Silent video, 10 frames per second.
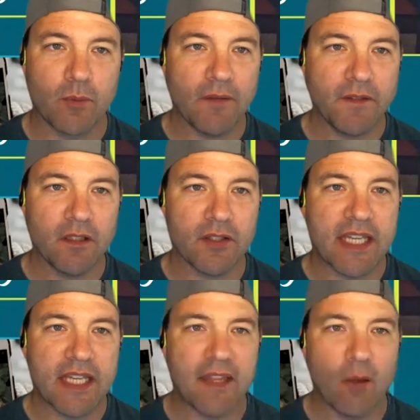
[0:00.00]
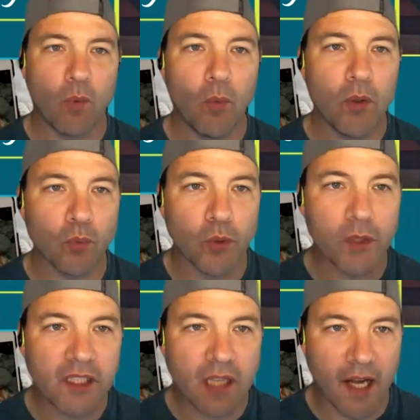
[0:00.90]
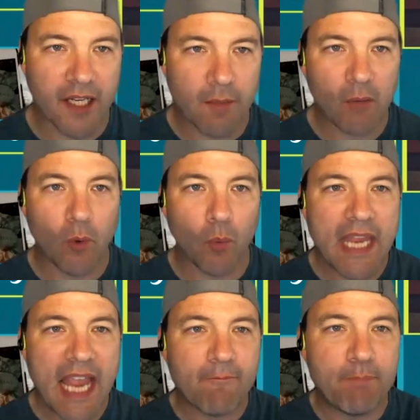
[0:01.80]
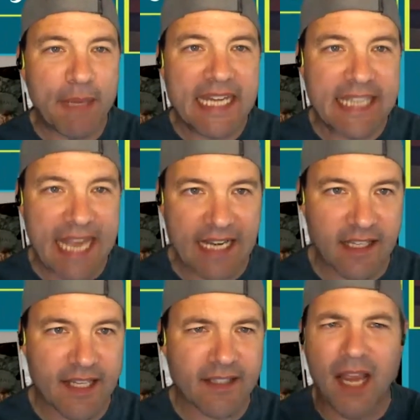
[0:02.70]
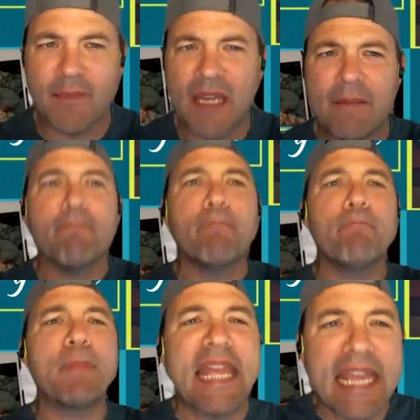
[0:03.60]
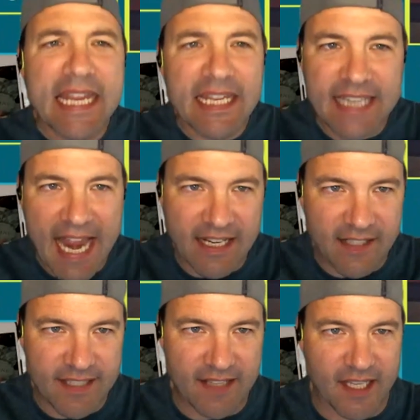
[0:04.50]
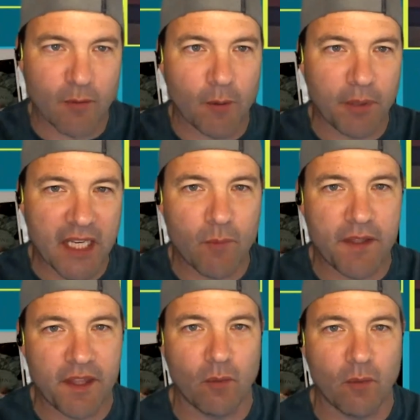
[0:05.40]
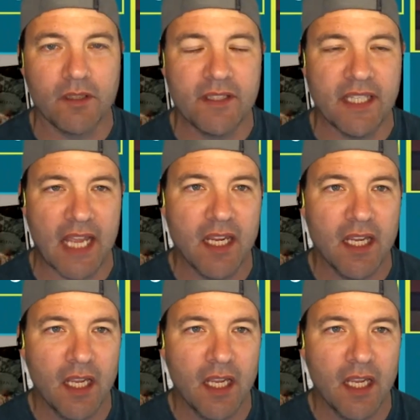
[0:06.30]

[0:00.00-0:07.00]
we have to understand that what we're really talking about when we have big data sets, I mean big data sets like we're playing with in the world today.